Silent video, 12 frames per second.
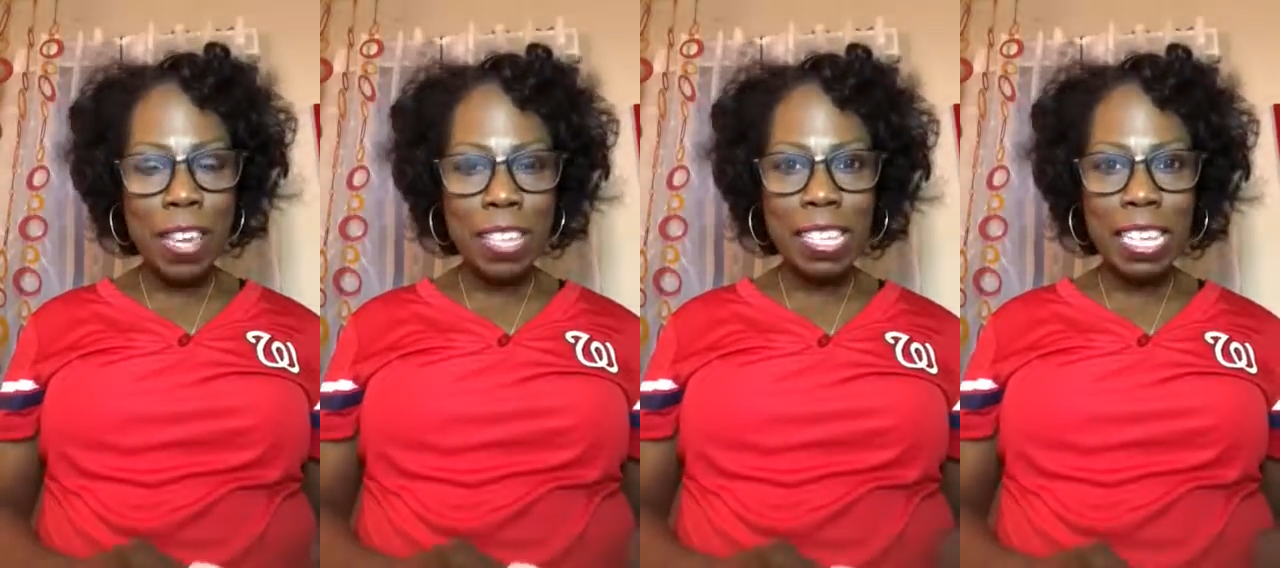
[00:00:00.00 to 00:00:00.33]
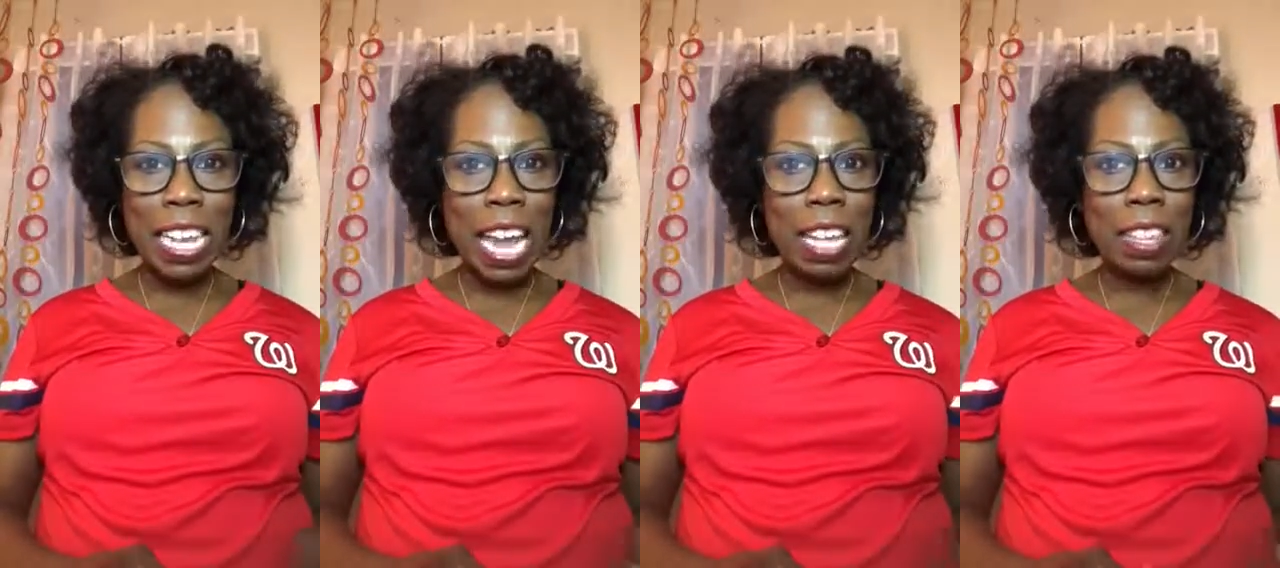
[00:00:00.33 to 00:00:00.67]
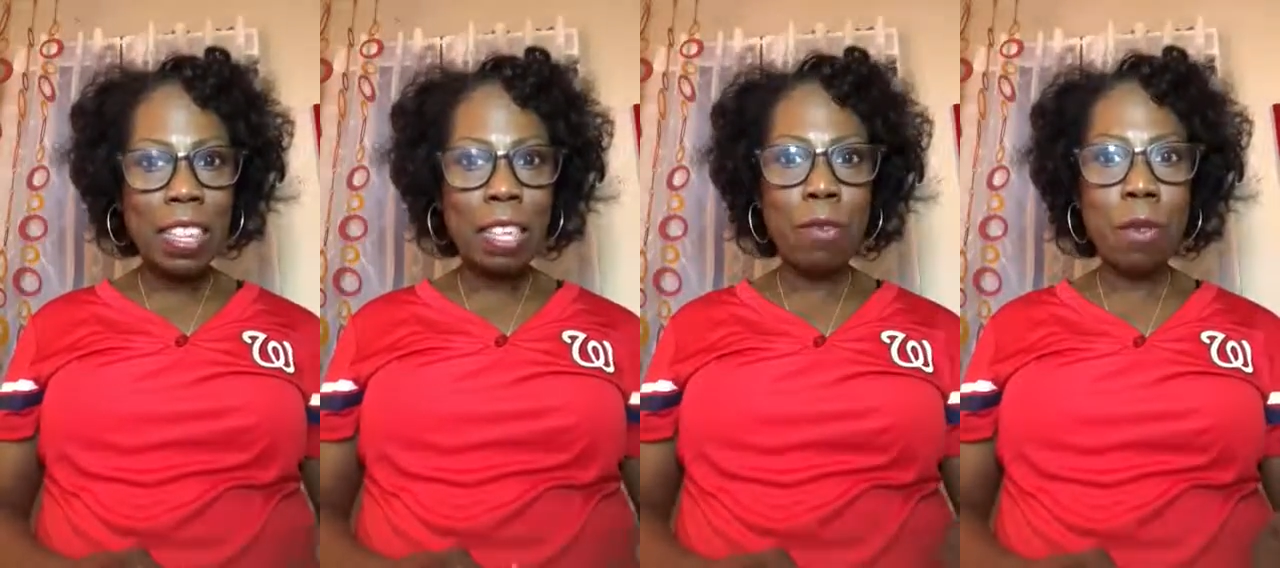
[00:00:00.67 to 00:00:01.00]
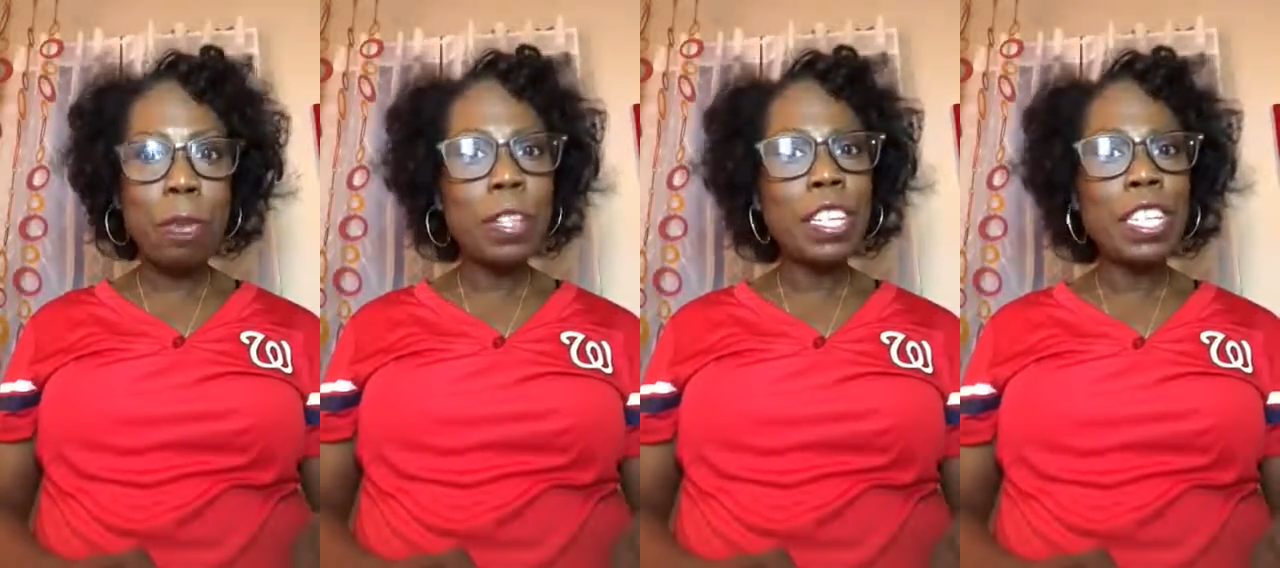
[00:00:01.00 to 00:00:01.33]
Fest and got the
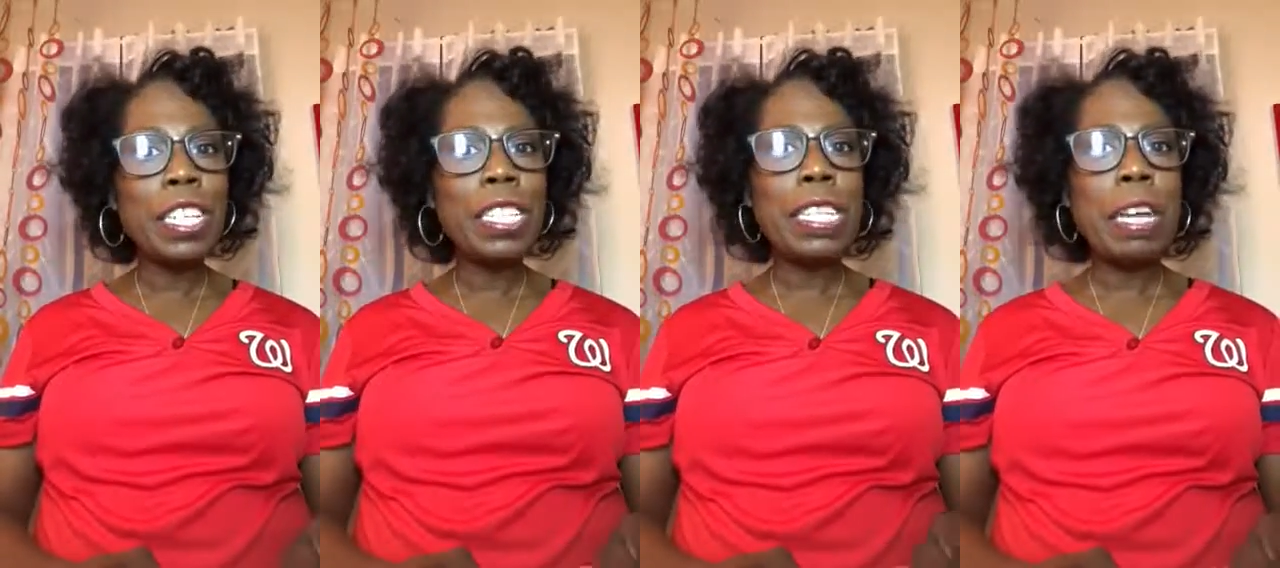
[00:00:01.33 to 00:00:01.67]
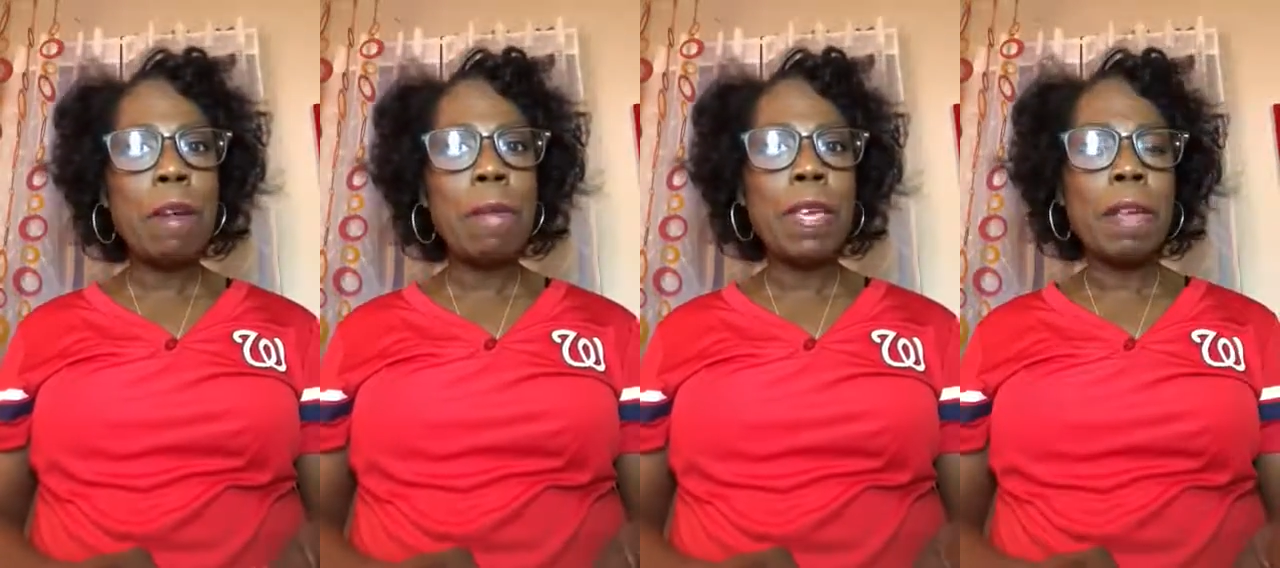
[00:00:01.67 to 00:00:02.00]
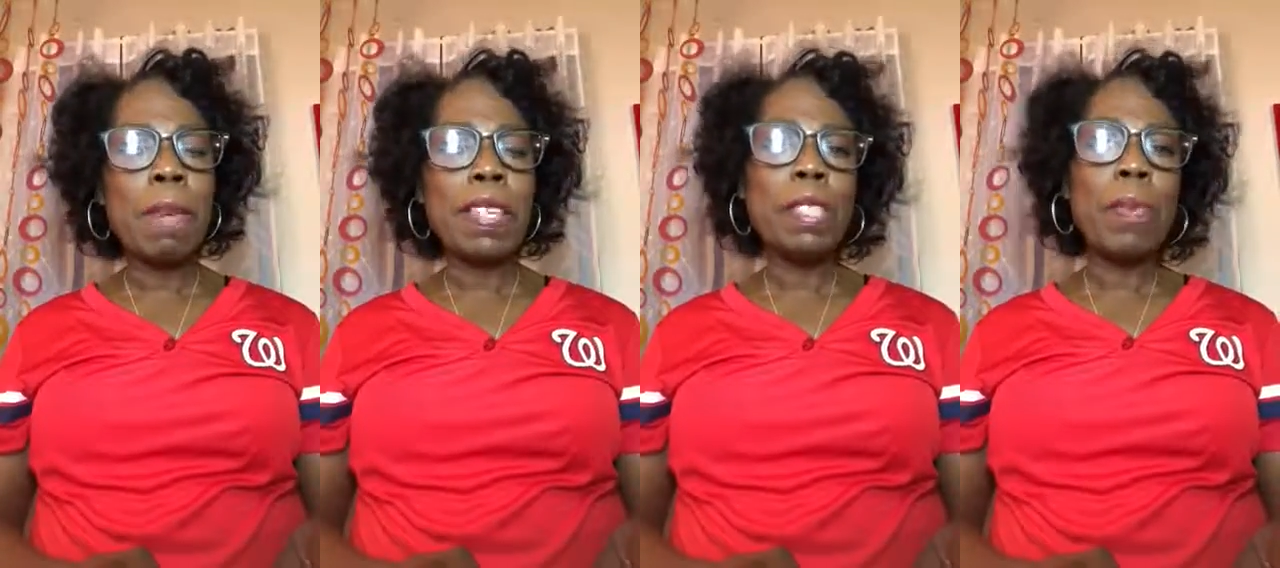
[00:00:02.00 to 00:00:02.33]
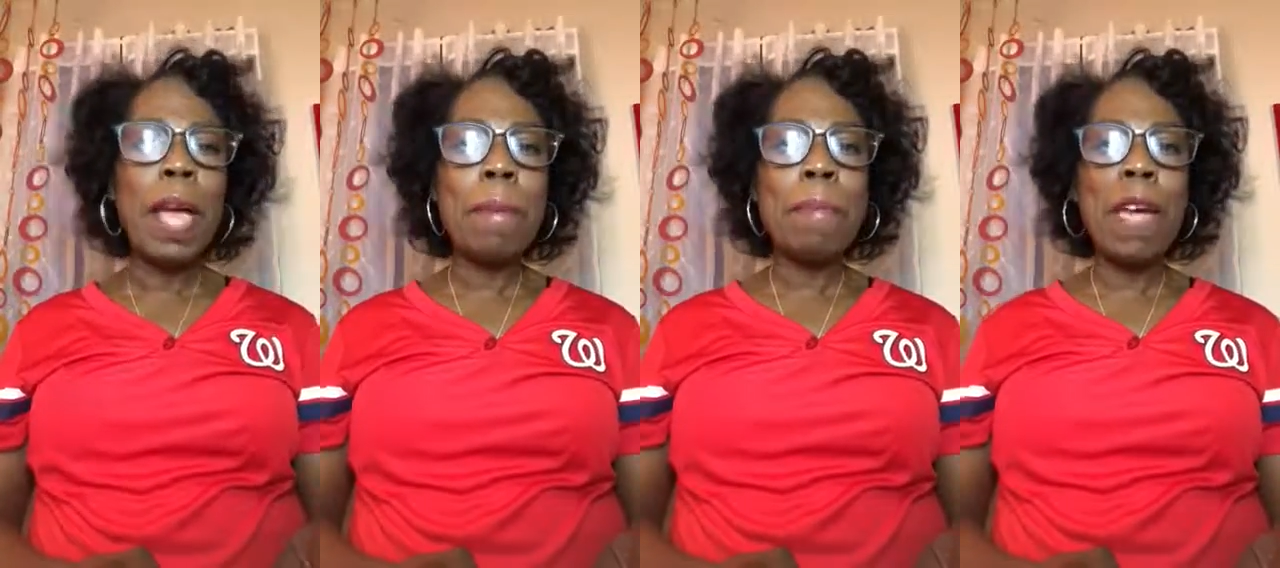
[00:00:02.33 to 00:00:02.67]
replenishing serum in my
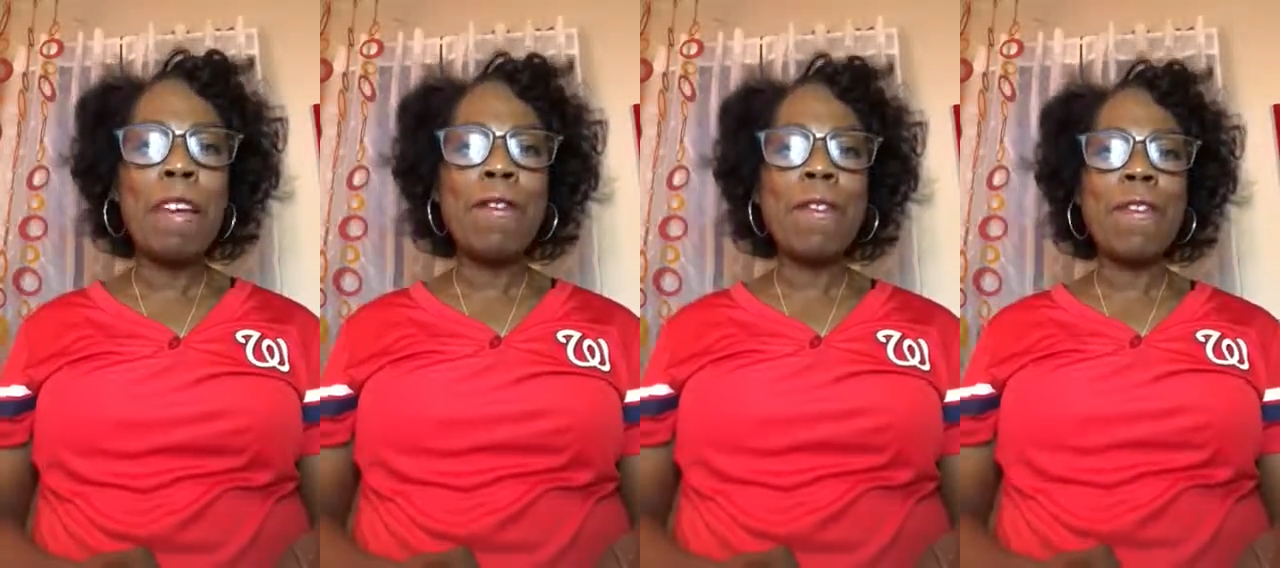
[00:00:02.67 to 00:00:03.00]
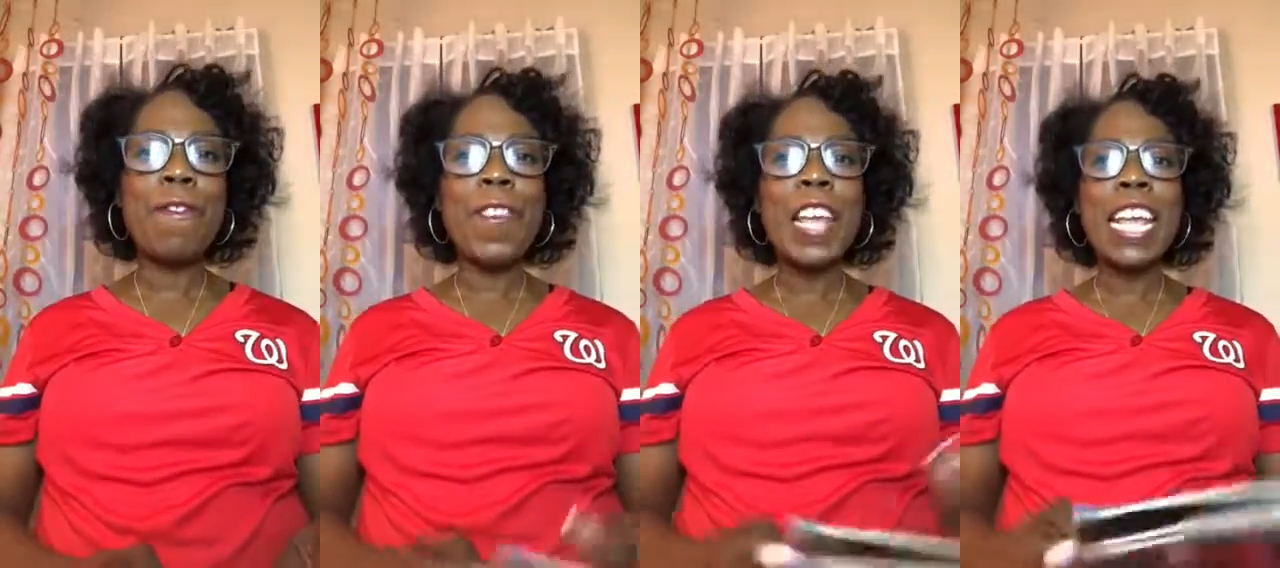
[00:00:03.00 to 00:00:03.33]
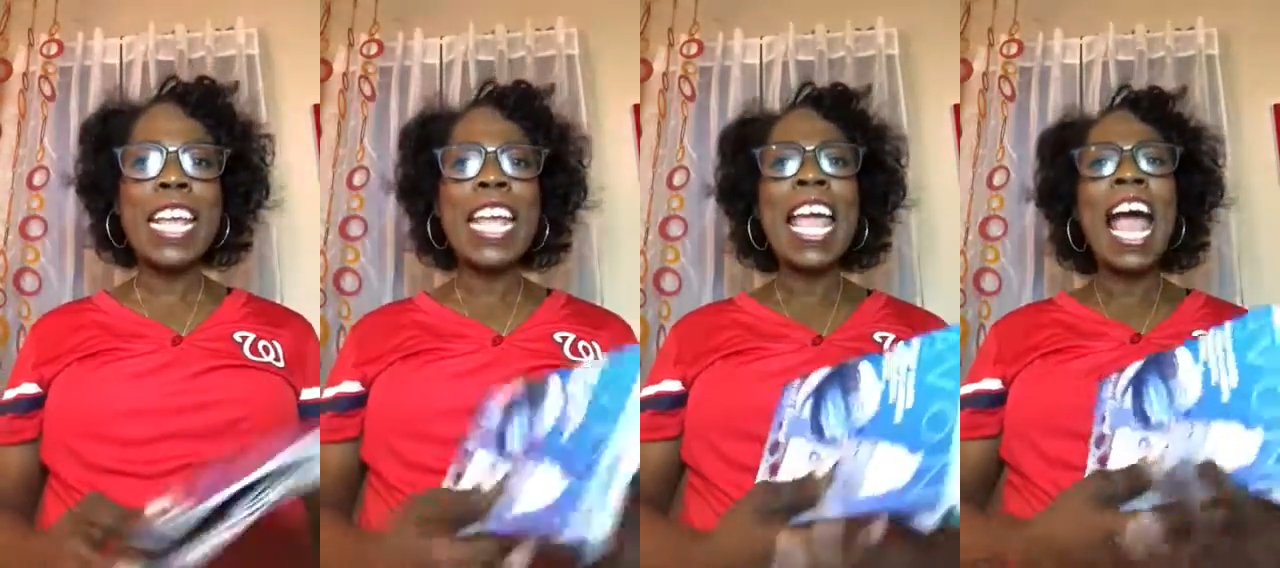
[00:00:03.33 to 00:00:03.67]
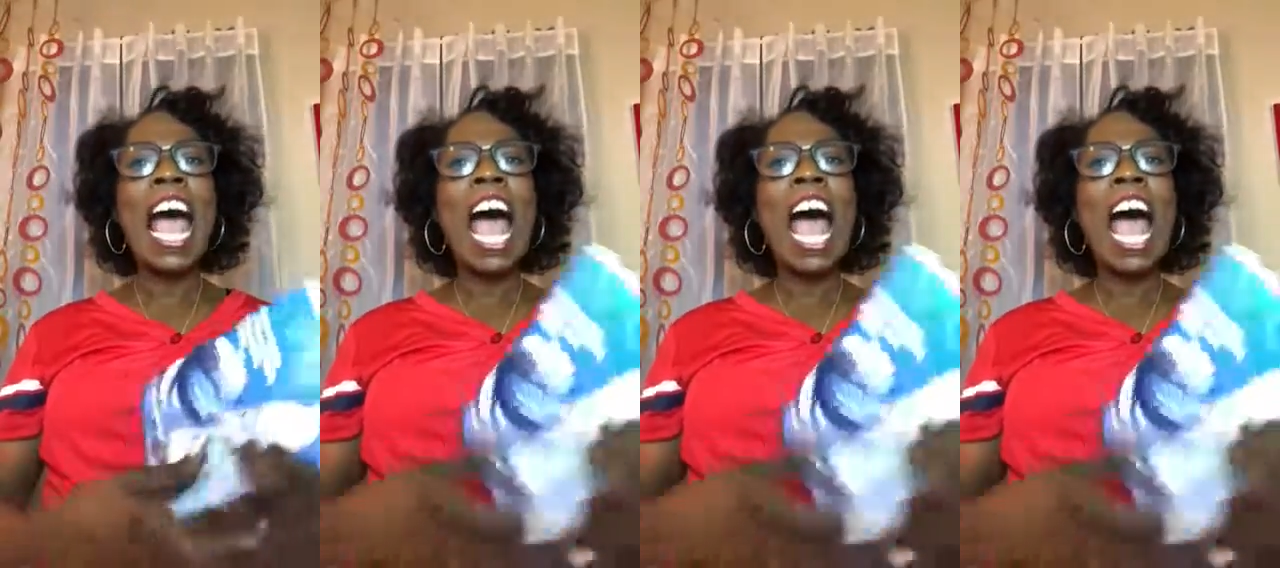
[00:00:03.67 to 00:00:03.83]
swag bag for free.